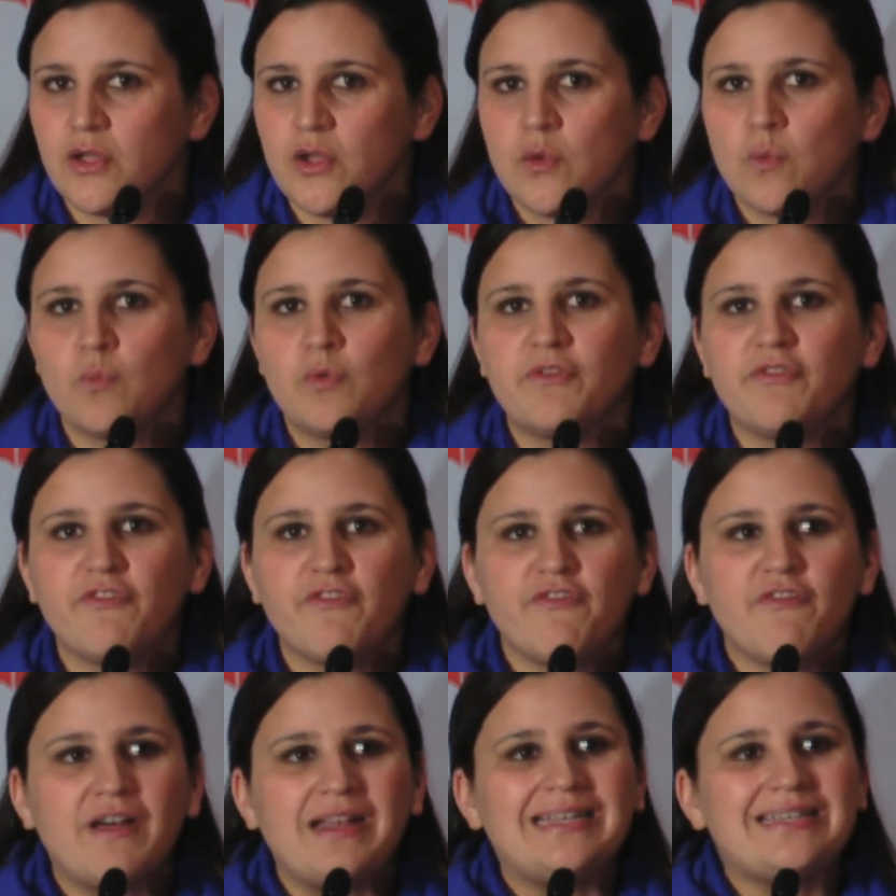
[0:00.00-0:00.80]
would
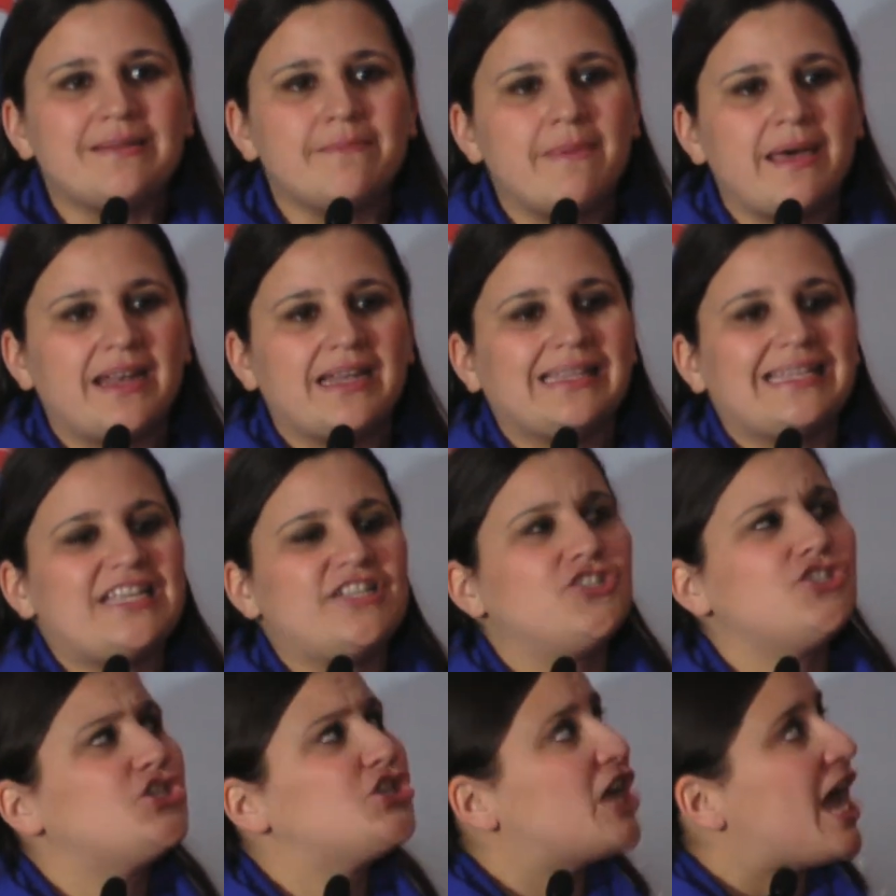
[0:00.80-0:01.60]
fundamentally
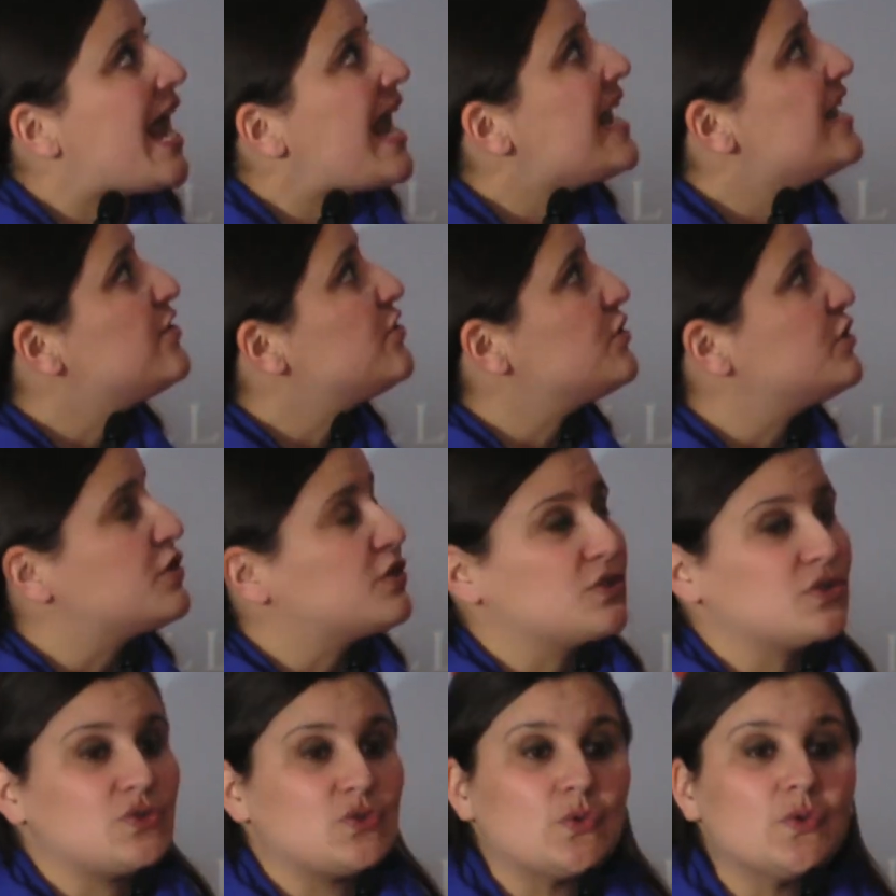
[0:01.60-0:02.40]
change the
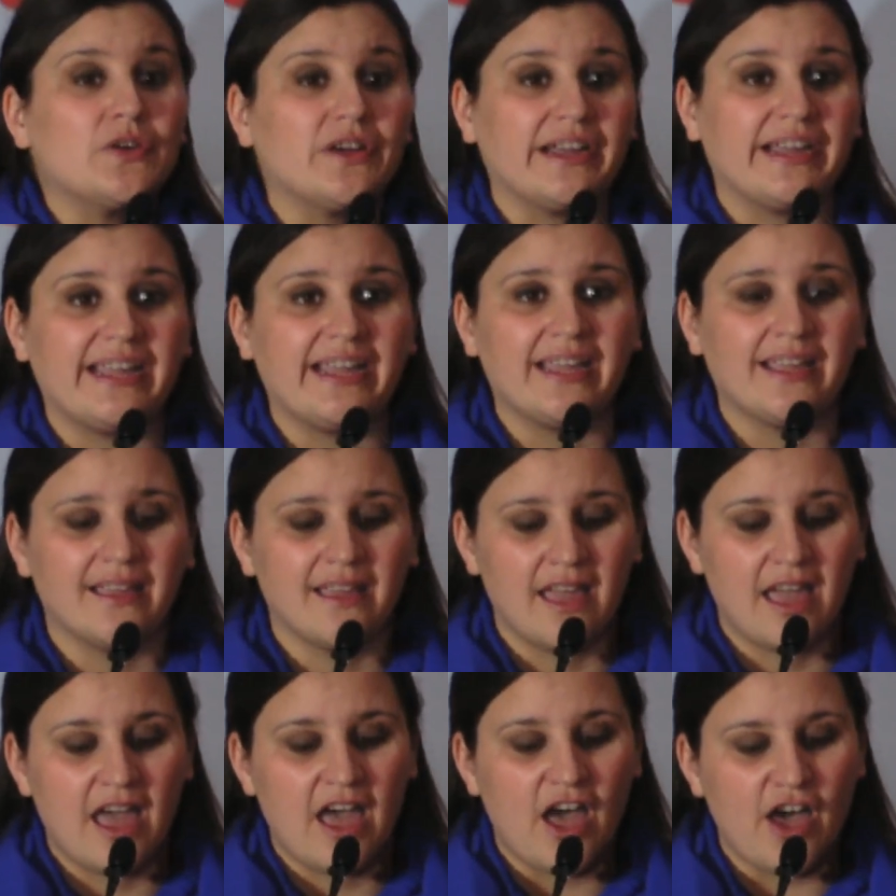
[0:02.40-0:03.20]
story
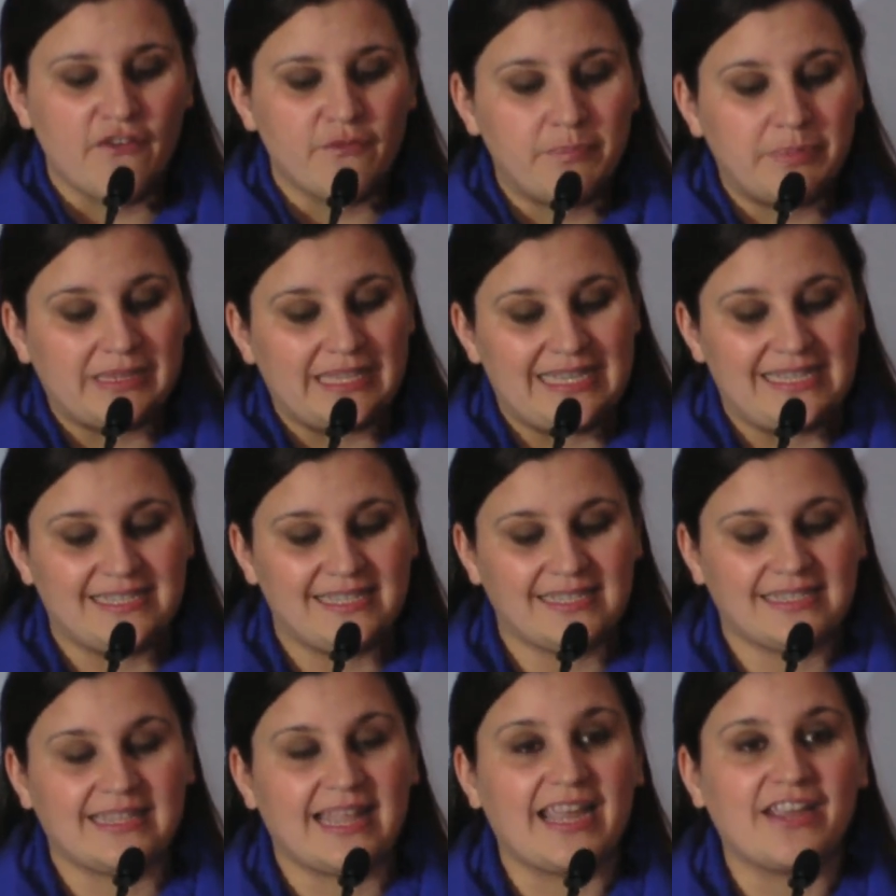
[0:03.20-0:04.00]
of
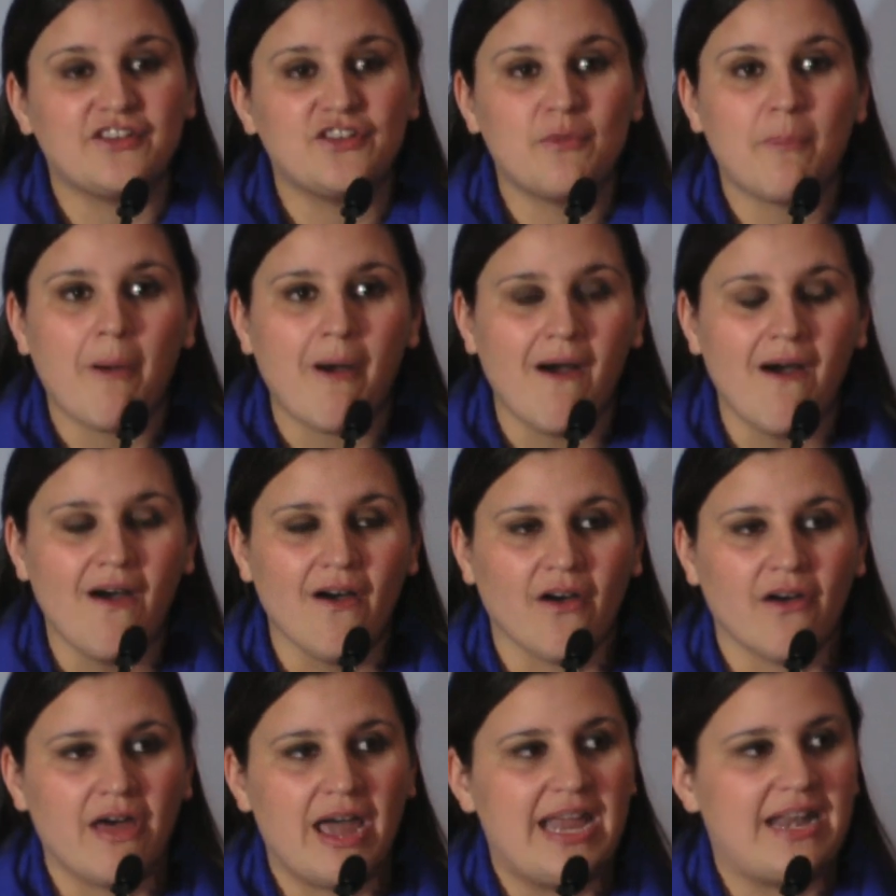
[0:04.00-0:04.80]
places like
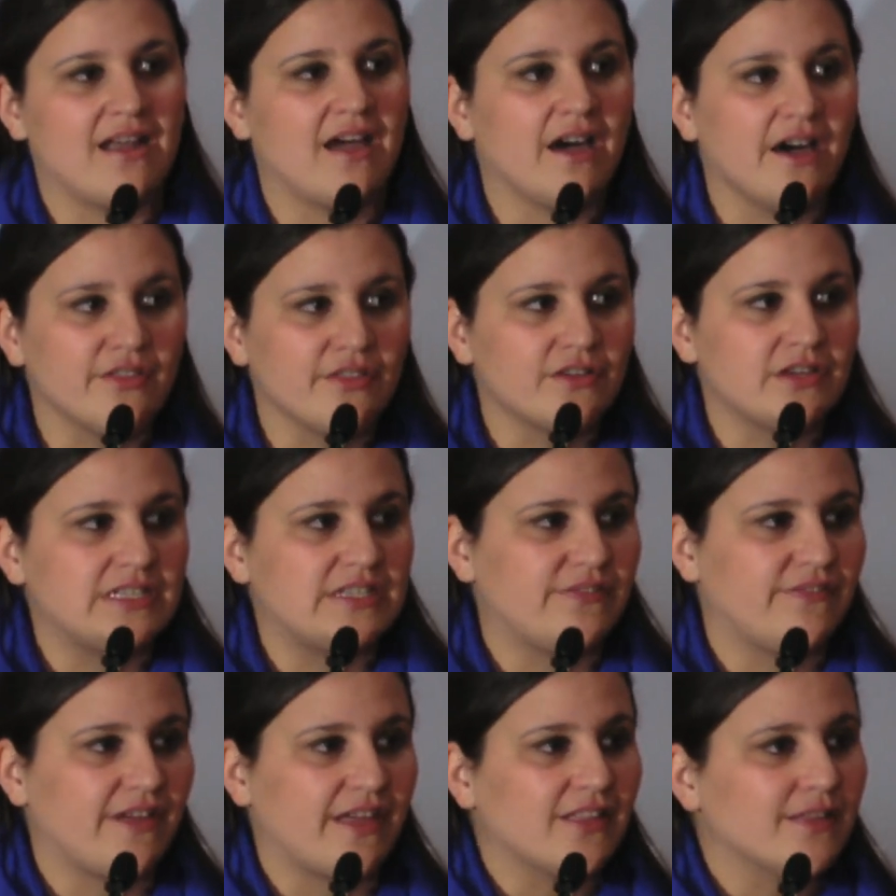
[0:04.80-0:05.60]
Nepal and other
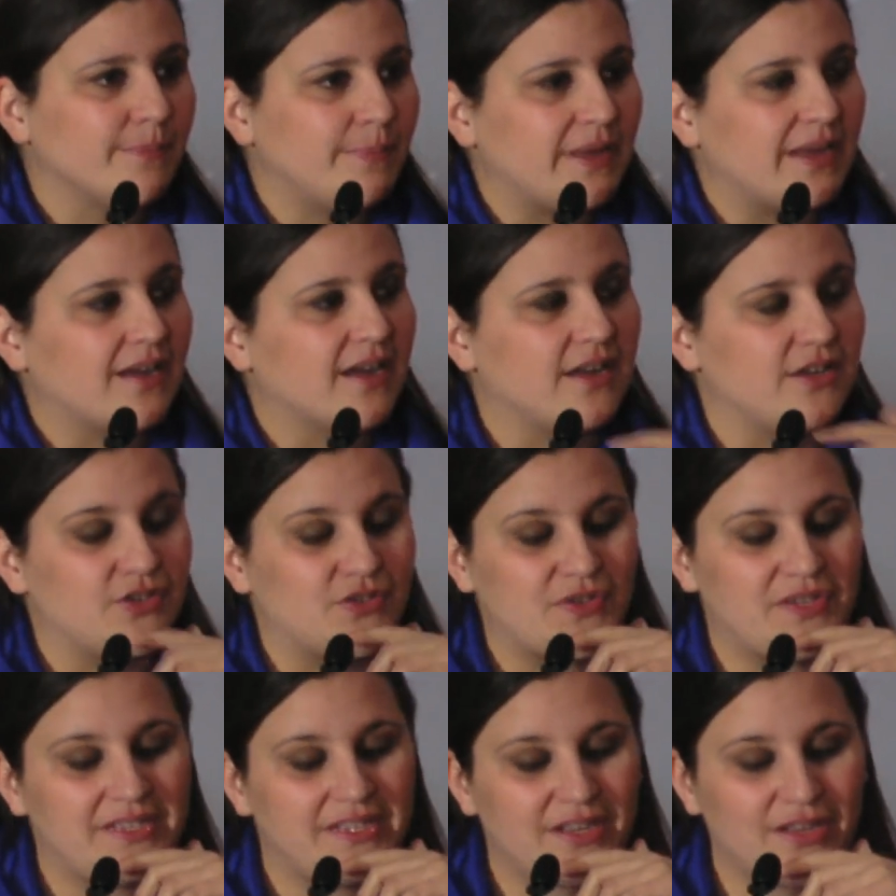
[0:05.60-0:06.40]
developing
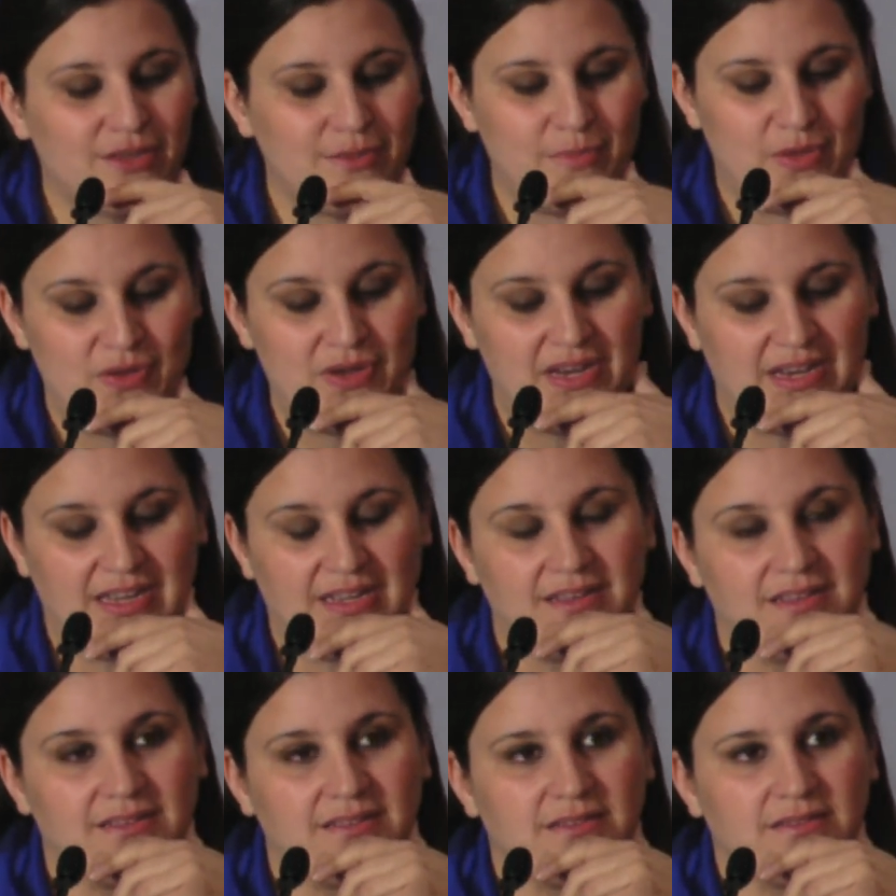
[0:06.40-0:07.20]
countries and
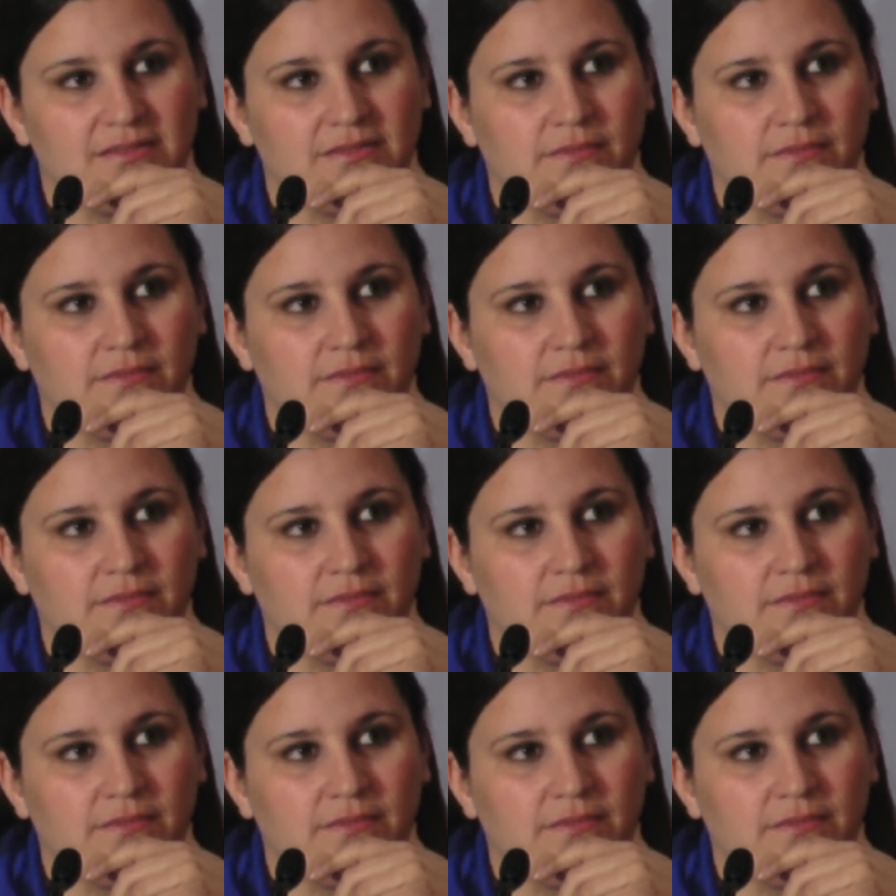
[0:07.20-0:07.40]
communities.